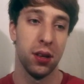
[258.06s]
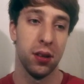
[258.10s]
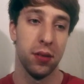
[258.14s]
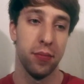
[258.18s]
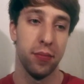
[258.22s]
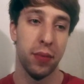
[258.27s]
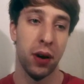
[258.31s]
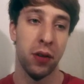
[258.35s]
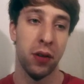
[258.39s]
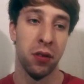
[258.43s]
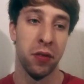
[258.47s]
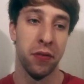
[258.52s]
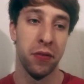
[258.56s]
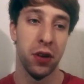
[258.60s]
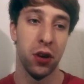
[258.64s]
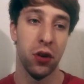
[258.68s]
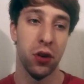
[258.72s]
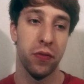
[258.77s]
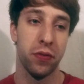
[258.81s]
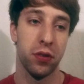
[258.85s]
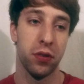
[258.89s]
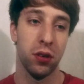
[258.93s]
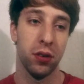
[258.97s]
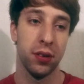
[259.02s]
my review
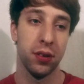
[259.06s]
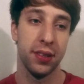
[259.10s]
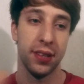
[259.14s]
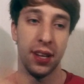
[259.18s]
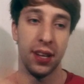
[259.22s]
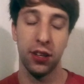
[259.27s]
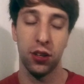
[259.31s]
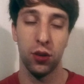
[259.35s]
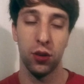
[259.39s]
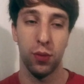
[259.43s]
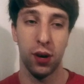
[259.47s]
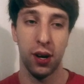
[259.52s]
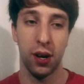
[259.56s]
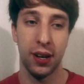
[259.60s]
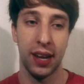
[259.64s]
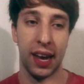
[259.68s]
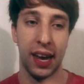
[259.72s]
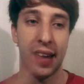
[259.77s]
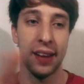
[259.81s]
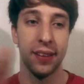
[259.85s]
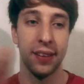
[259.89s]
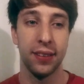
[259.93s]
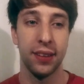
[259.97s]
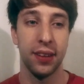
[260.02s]
for Season 1
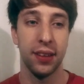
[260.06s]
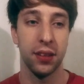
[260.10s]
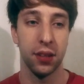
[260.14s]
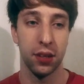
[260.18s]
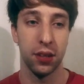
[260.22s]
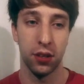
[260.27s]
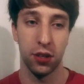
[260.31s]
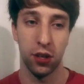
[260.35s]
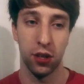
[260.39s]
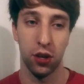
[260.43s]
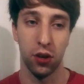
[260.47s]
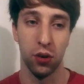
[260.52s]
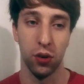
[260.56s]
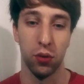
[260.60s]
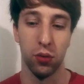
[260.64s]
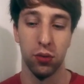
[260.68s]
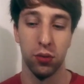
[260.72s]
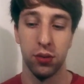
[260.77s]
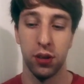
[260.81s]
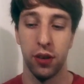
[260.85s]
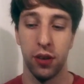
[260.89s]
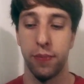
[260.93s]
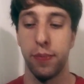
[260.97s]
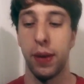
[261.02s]
and Season 2
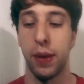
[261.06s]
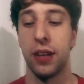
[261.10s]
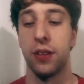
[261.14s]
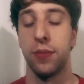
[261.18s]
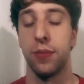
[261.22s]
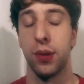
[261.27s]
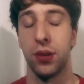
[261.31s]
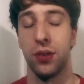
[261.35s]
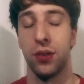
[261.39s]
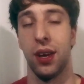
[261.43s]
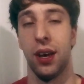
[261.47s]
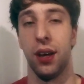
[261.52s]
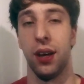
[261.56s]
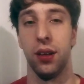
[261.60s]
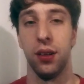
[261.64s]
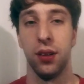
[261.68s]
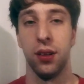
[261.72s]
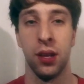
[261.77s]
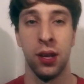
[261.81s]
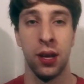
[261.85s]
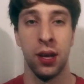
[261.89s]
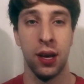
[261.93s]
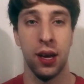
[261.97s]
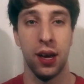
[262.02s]
of Bates Motel,
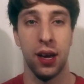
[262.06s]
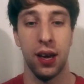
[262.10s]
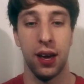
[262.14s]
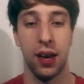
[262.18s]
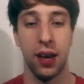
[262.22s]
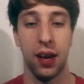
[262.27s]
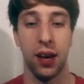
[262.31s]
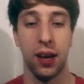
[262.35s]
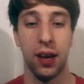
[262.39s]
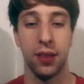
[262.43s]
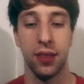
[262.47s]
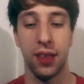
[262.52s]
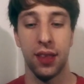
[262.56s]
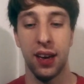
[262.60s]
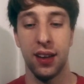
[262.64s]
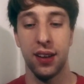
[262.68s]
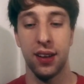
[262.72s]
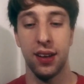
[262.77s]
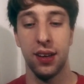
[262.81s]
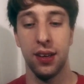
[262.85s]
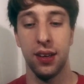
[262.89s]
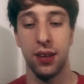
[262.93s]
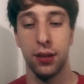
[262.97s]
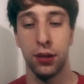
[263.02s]
and that
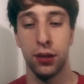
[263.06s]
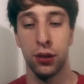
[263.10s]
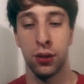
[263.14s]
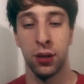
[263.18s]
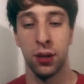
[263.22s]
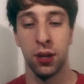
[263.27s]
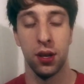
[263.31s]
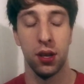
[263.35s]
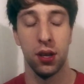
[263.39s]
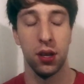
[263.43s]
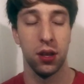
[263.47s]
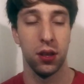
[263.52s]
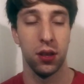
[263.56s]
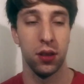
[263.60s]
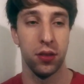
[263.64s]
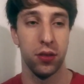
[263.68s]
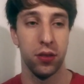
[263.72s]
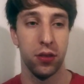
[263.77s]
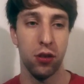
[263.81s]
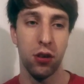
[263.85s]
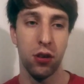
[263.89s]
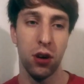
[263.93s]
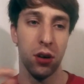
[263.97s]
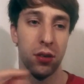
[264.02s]
is,
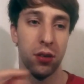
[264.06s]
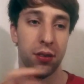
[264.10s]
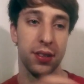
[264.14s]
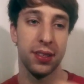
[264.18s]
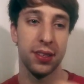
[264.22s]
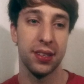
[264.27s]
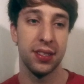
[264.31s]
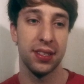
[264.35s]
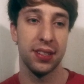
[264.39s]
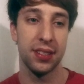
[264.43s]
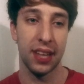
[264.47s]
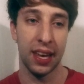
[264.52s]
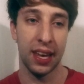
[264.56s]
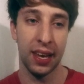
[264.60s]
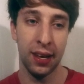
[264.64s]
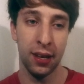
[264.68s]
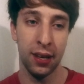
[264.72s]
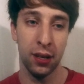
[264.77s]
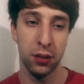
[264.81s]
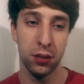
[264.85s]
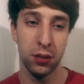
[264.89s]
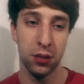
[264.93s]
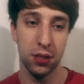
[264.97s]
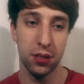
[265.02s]
there are
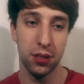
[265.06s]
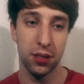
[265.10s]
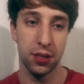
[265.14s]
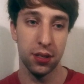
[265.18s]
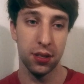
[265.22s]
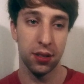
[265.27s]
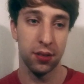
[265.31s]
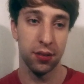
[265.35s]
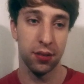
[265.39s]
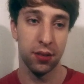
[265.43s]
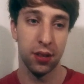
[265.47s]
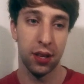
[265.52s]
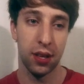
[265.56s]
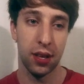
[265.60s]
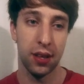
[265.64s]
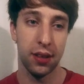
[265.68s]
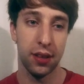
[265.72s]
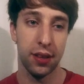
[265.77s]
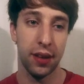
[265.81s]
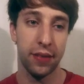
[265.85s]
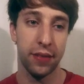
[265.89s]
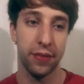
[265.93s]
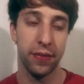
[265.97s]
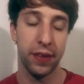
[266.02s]
scenes
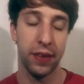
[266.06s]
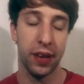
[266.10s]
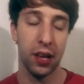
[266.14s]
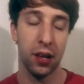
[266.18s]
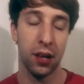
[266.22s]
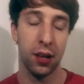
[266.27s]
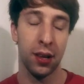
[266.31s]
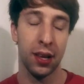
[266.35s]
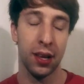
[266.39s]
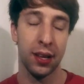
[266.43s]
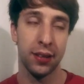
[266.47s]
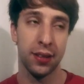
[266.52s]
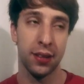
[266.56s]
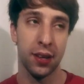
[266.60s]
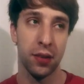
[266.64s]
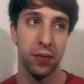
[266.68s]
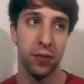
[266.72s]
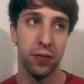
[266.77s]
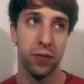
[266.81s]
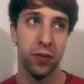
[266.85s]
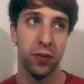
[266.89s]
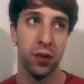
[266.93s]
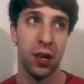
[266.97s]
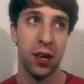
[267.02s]
that feel as
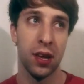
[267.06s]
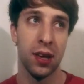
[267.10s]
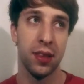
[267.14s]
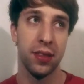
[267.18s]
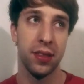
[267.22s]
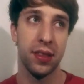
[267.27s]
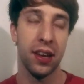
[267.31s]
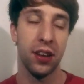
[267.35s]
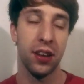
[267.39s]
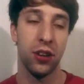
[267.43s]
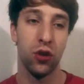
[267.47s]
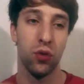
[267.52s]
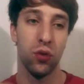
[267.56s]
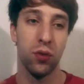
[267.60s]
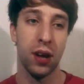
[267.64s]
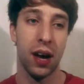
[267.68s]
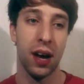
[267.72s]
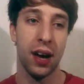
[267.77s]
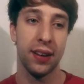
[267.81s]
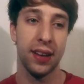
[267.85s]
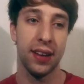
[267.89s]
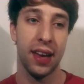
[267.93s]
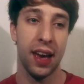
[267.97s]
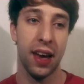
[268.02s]
if they do
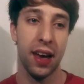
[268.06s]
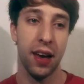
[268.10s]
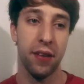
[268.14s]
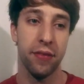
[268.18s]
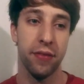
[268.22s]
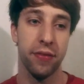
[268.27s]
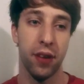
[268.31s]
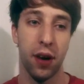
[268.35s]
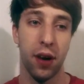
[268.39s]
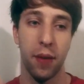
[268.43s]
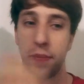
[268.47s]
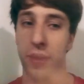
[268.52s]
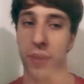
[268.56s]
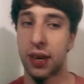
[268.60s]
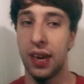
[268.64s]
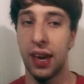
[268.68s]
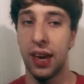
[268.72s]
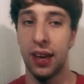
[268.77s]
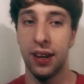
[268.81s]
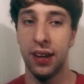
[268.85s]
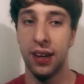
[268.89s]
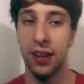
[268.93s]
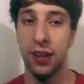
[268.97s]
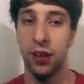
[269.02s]
not have a
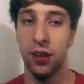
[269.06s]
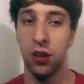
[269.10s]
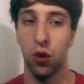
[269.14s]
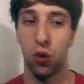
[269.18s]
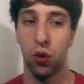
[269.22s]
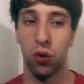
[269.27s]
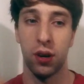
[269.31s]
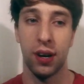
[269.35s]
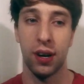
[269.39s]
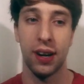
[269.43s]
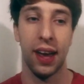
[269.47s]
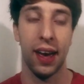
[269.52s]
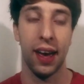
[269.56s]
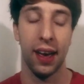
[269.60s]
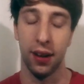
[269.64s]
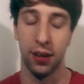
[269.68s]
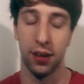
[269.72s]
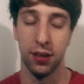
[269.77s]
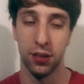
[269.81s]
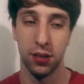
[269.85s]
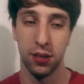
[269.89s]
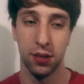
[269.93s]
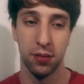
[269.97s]
beginning or an end.